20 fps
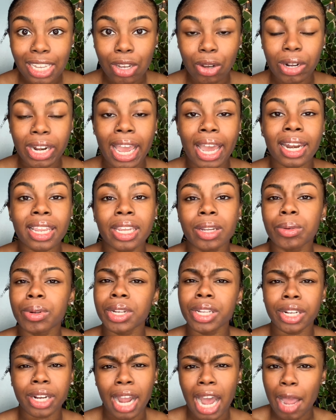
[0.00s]
on how to get rid of
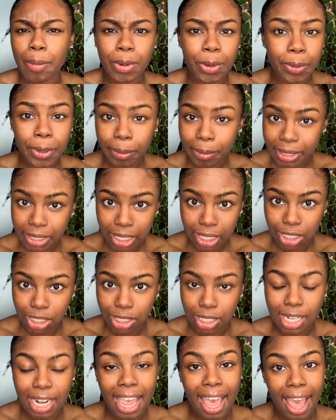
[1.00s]
your
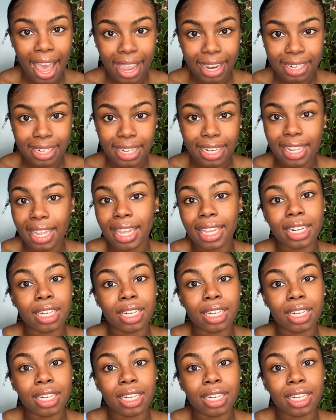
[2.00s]
hyperpigmentation, acne, and